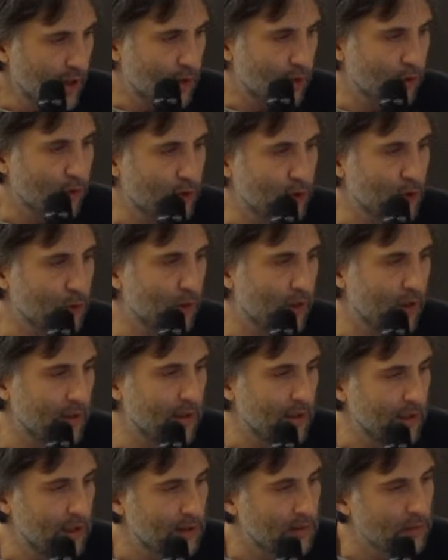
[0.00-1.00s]
The first one
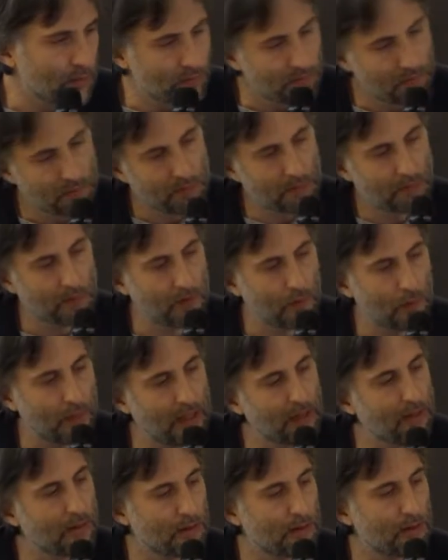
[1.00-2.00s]
is,
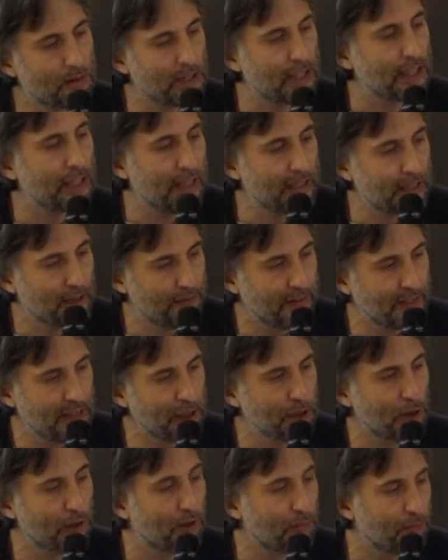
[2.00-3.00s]
well, the general
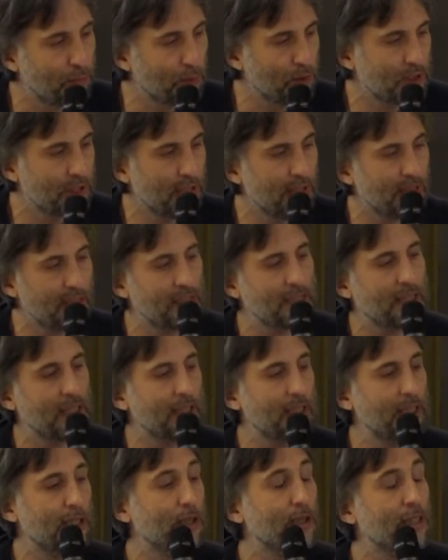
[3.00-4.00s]
definition of bullshit is
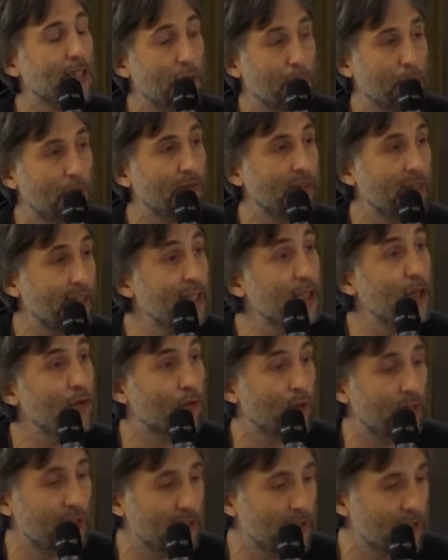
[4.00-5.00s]
that it's a type of
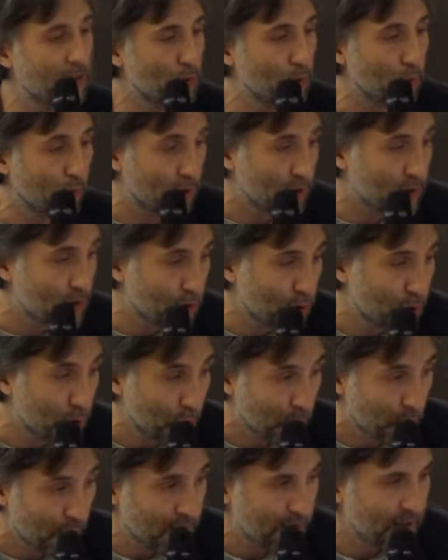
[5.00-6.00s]
indifference towards
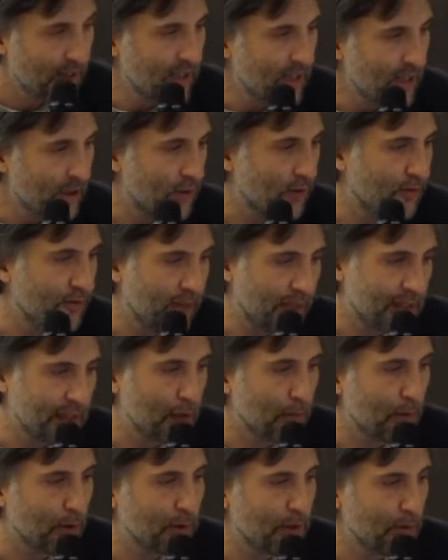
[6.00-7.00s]
truth. The fact
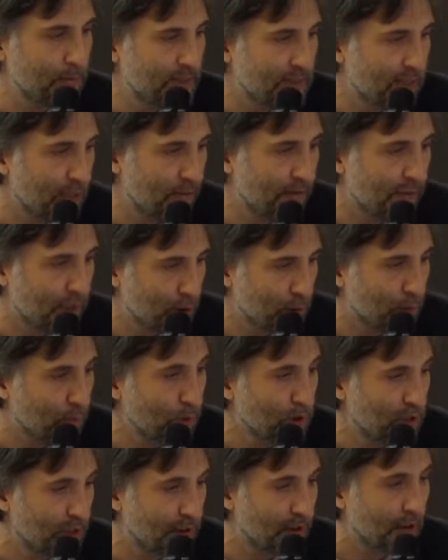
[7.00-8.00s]
about himself that the
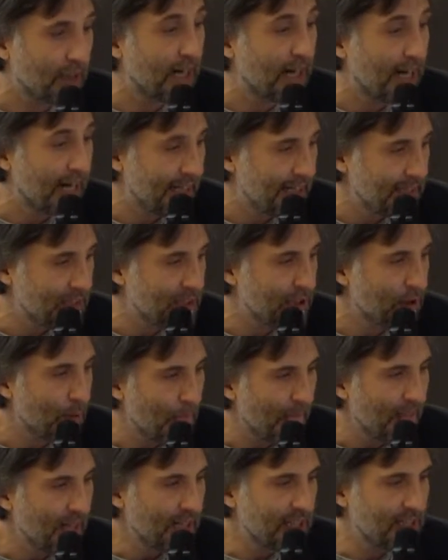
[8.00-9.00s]
bullshitter hides
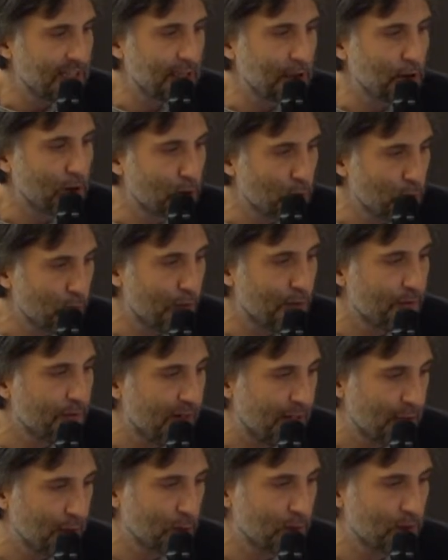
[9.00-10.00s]
is that the truth
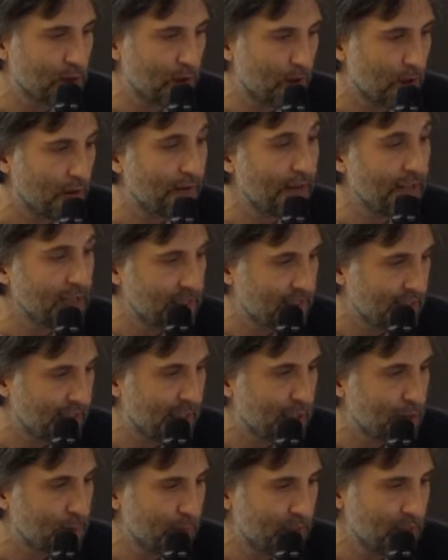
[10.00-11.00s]
values of his
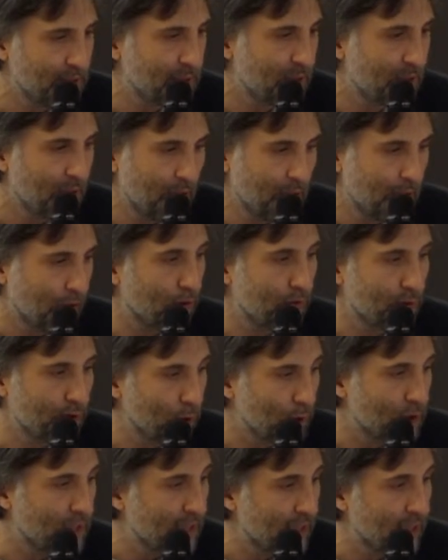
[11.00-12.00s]
statements are of
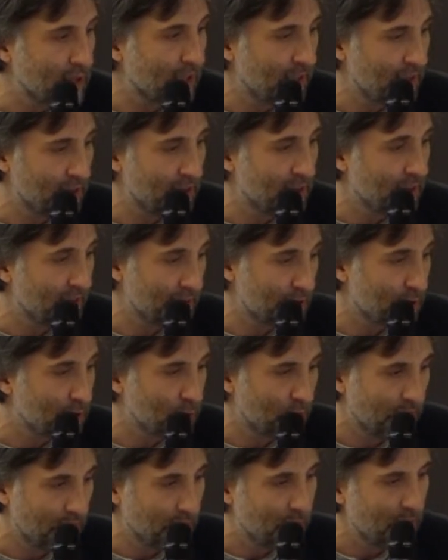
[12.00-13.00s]
no central interest
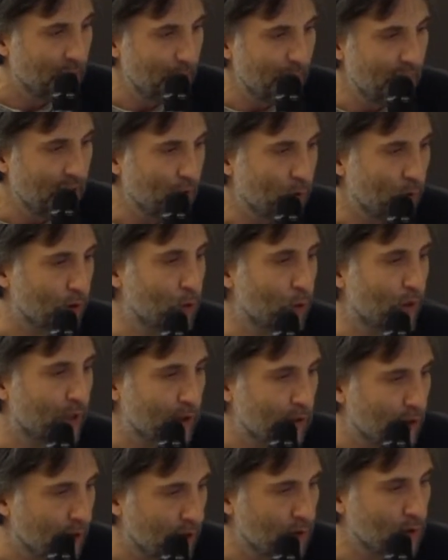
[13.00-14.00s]
to him. What we are
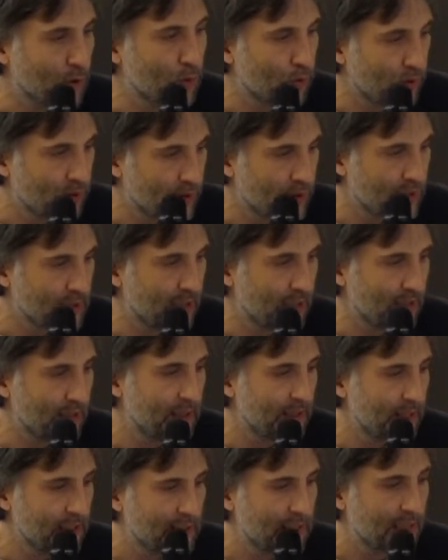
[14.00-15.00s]
not to
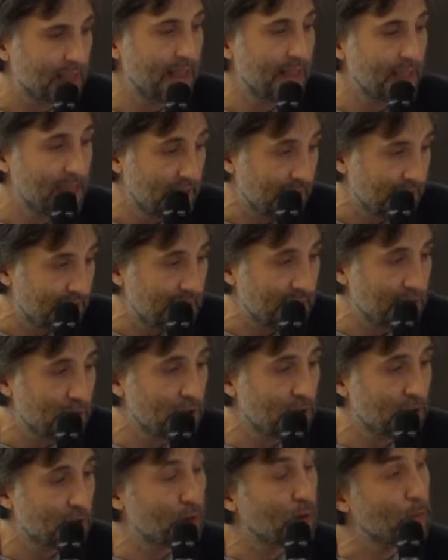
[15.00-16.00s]
understand is that his
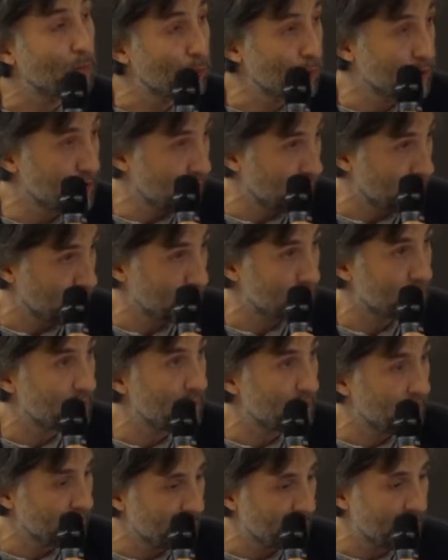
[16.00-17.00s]
intention, the bullshitter's
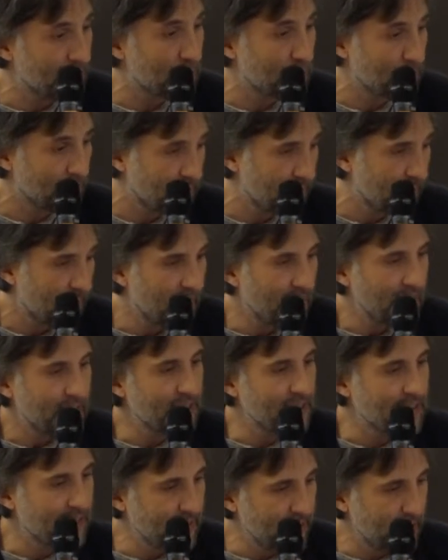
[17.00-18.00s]
intention,
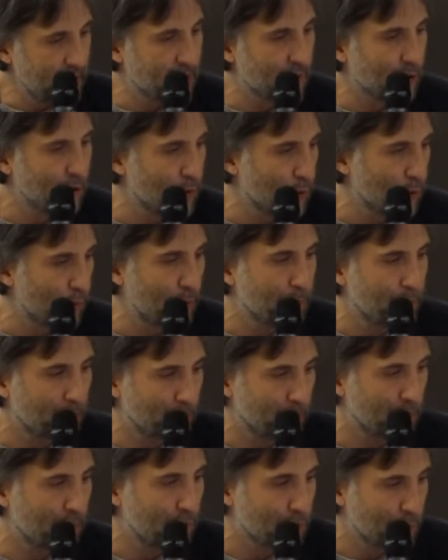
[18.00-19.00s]
is neither to
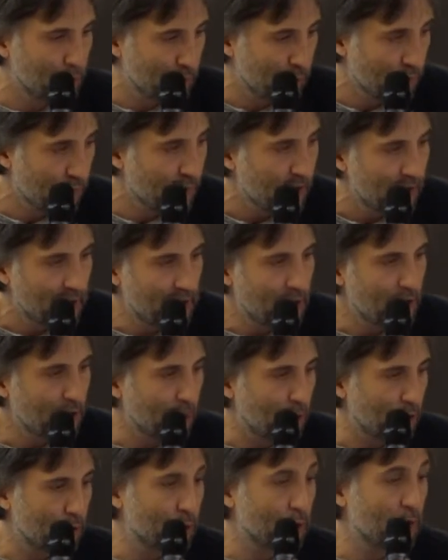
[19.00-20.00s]
report the truth
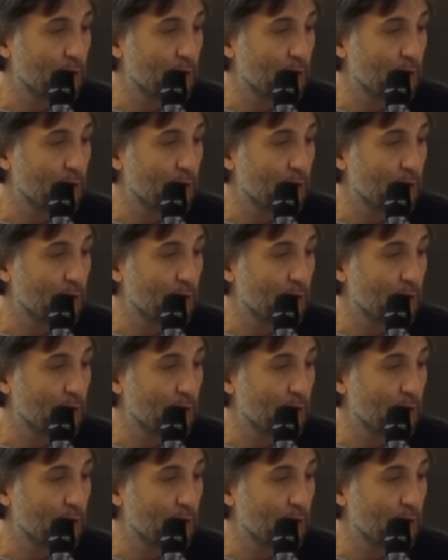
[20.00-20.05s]
nor to